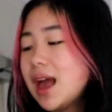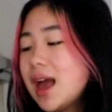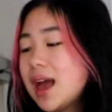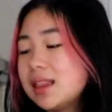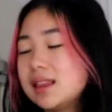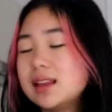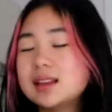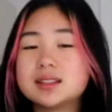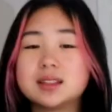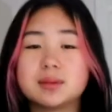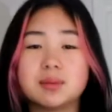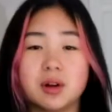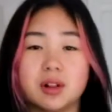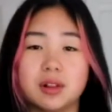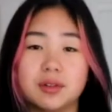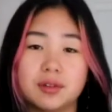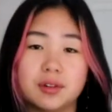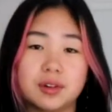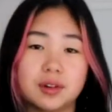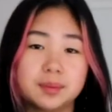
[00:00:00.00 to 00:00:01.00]
And then some
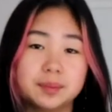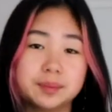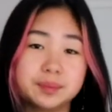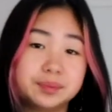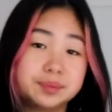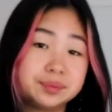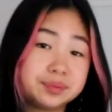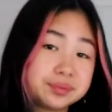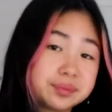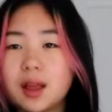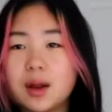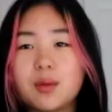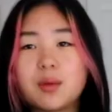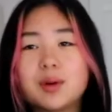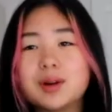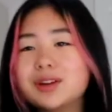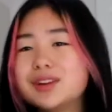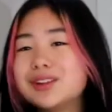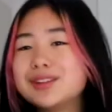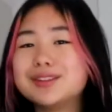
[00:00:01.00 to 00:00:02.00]
olive oil.
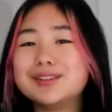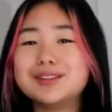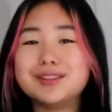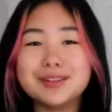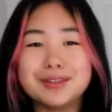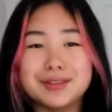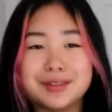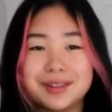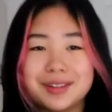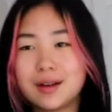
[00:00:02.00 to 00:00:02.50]
What are you going to do?